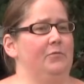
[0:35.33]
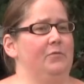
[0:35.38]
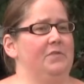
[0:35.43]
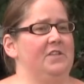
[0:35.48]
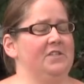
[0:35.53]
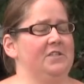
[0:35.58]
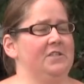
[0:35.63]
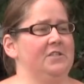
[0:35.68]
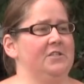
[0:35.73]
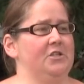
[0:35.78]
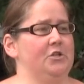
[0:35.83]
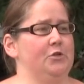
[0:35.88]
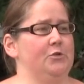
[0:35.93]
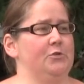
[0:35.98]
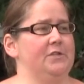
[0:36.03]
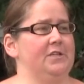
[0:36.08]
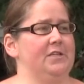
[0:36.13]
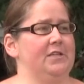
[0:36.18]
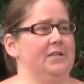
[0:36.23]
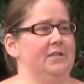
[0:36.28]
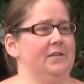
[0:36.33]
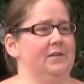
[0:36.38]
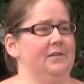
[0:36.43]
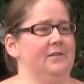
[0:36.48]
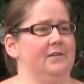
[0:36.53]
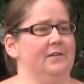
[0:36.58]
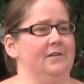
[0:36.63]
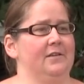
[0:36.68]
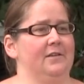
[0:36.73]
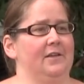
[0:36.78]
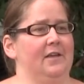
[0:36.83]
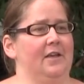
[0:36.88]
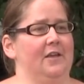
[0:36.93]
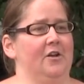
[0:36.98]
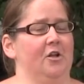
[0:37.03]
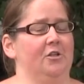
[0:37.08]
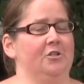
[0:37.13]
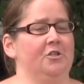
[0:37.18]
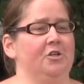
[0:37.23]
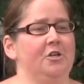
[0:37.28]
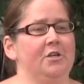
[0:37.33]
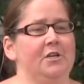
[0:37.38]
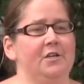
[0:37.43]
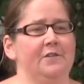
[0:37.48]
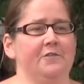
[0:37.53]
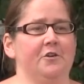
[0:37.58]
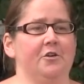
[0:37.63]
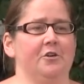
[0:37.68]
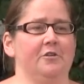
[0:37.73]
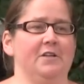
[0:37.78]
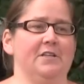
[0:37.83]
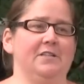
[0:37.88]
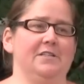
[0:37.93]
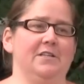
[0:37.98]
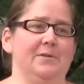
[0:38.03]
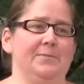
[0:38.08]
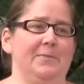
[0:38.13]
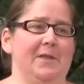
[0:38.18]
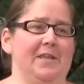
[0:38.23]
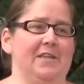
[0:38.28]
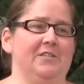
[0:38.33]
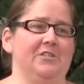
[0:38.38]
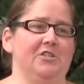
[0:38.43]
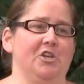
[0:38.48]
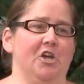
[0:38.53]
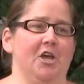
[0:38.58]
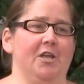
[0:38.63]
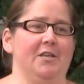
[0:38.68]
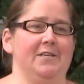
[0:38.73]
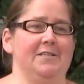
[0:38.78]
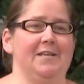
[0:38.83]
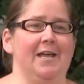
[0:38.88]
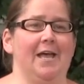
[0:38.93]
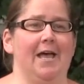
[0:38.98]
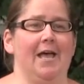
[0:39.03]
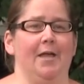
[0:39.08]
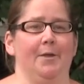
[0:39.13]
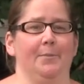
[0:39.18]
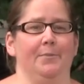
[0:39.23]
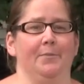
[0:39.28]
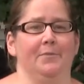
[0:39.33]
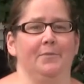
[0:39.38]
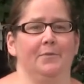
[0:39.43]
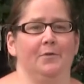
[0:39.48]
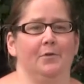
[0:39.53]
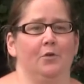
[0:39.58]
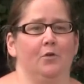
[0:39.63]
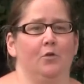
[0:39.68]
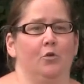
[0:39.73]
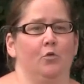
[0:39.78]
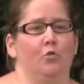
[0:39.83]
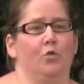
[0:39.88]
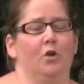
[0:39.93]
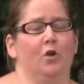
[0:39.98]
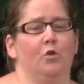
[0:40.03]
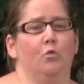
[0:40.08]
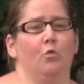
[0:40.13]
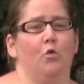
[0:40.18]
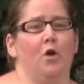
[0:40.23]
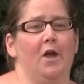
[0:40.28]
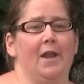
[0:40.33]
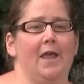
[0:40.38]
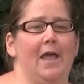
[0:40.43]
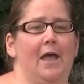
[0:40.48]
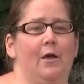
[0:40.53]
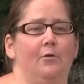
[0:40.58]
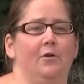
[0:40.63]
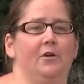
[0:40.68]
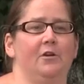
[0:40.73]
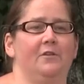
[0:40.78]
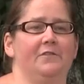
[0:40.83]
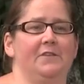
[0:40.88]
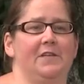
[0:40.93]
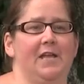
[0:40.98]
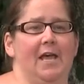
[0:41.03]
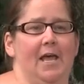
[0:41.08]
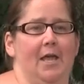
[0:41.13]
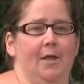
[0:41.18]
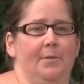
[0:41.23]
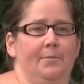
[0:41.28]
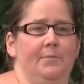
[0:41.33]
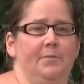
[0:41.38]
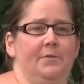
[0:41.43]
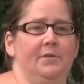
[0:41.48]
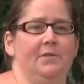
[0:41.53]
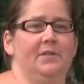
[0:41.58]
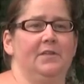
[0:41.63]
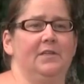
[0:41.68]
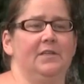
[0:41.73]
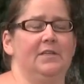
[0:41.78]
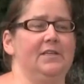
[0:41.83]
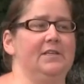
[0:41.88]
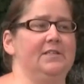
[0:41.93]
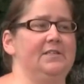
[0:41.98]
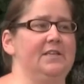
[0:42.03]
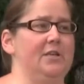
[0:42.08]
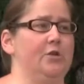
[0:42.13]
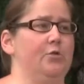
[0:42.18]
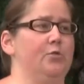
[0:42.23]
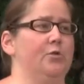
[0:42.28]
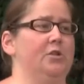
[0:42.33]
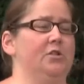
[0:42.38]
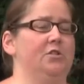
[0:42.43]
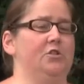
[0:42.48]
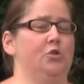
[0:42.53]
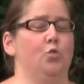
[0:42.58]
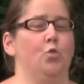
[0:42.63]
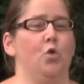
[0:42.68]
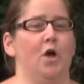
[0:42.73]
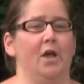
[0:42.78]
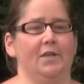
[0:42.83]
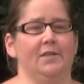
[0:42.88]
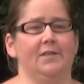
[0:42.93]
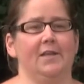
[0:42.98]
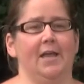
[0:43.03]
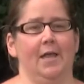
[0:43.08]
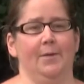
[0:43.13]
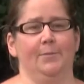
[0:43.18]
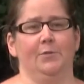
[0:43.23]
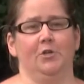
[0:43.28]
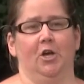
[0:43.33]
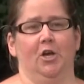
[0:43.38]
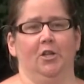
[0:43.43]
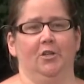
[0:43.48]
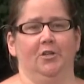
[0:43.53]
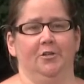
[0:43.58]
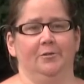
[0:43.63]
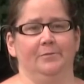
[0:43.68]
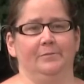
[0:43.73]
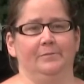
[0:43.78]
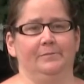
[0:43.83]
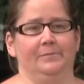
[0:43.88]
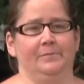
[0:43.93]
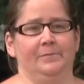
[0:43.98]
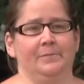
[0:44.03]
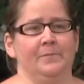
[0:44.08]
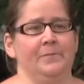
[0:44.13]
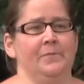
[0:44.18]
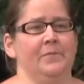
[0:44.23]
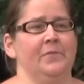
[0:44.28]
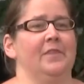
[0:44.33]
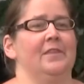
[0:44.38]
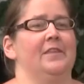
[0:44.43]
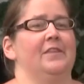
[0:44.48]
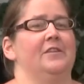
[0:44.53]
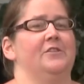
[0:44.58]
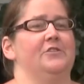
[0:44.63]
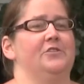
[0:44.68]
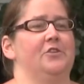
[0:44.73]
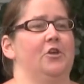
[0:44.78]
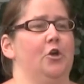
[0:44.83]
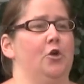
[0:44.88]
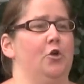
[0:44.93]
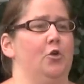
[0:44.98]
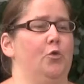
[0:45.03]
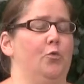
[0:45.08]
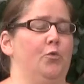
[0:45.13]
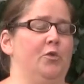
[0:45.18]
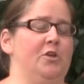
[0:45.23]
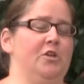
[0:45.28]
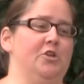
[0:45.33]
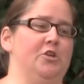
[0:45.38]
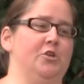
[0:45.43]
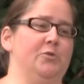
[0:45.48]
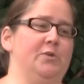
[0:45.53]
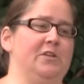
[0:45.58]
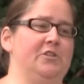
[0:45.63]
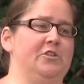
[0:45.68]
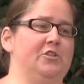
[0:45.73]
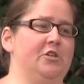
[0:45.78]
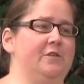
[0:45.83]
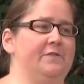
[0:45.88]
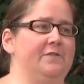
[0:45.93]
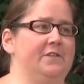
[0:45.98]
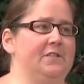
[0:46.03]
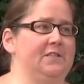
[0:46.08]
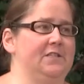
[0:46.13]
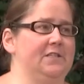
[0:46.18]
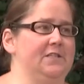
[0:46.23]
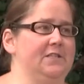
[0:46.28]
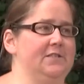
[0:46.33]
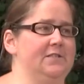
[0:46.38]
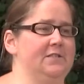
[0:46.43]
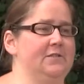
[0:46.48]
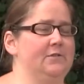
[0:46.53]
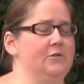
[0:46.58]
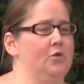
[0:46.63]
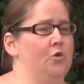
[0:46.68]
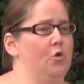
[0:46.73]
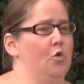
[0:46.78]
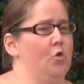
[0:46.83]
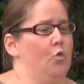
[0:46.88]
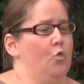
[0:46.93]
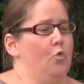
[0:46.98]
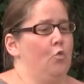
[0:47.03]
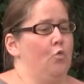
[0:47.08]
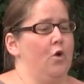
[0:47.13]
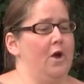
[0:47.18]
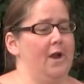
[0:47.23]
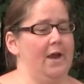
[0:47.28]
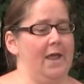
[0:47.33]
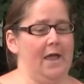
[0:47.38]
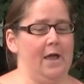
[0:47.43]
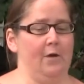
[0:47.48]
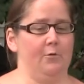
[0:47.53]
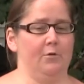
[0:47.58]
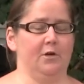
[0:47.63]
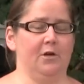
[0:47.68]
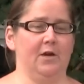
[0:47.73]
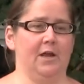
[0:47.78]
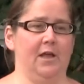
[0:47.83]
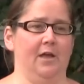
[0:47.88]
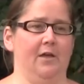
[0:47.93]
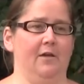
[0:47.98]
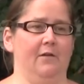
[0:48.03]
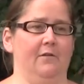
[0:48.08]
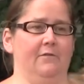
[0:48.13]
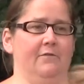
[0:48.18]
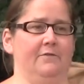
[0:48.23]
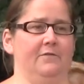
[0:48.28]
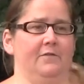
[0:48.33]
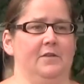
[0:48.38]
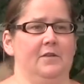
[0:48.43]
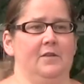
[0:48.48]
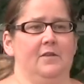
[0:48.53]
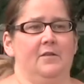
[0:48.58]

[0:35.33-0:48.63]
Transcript: this is using an alternative currency based on time, where 1 hour of time is equal to 1 time dollar. So when you're doing services, 1 hour of